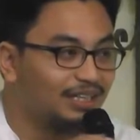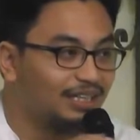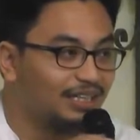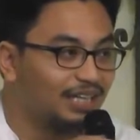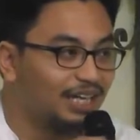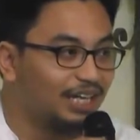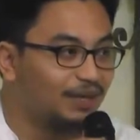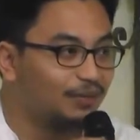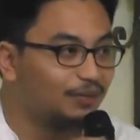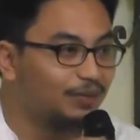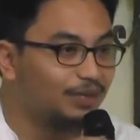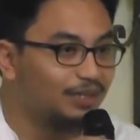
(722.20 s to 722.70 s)

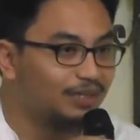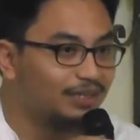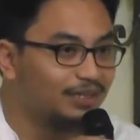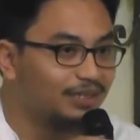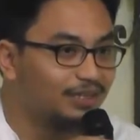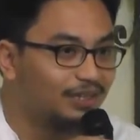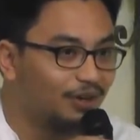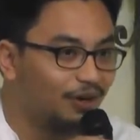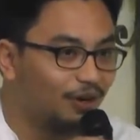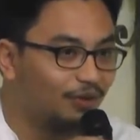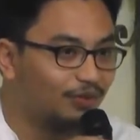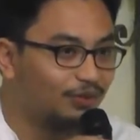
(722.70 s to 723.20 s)
network
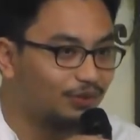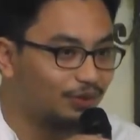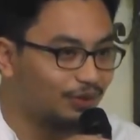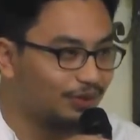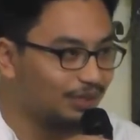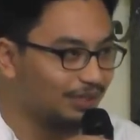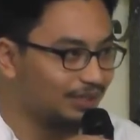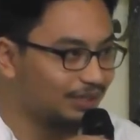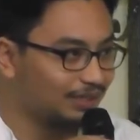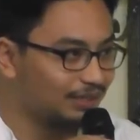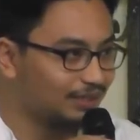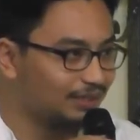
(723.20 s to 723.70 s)
of
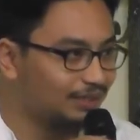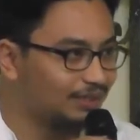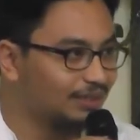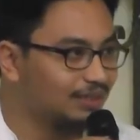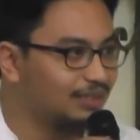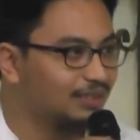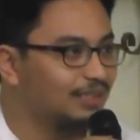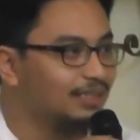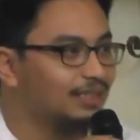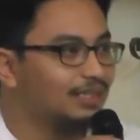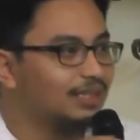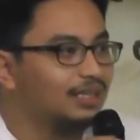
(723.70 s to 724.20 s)
scholars.
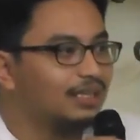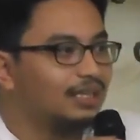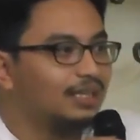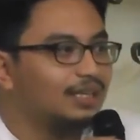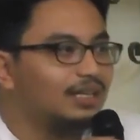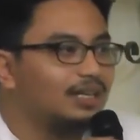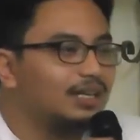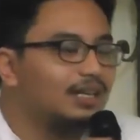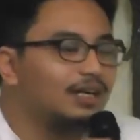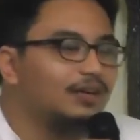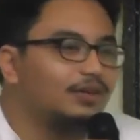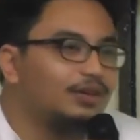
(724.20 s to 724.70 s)

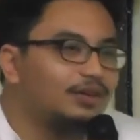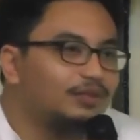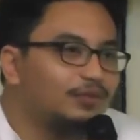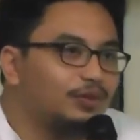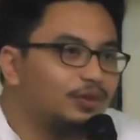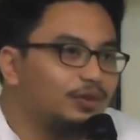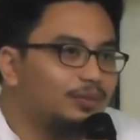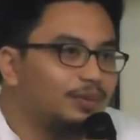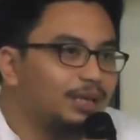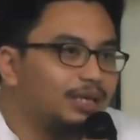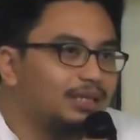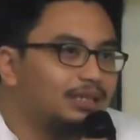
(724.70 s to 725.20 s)
Now, if
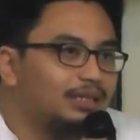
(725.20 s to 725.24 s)
you